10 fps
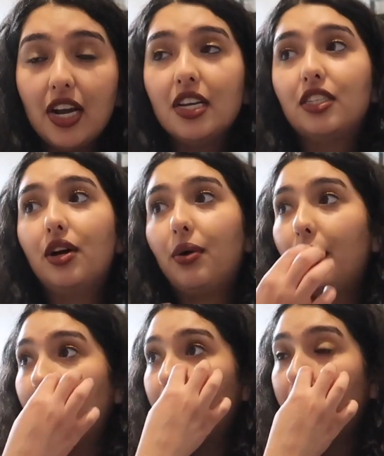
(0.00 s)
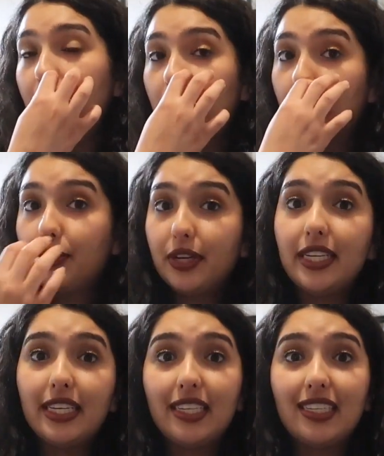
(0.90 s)
So in ancient
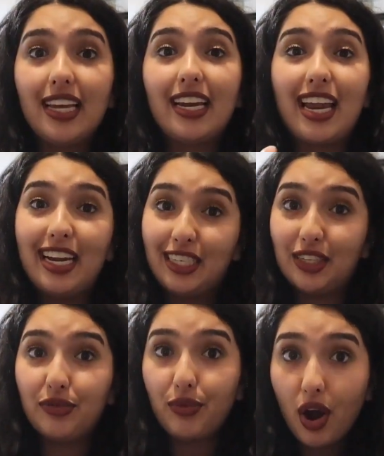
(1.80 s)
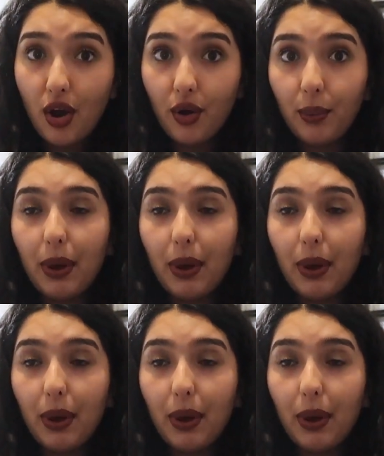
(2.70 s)
Greece and ancient Rome,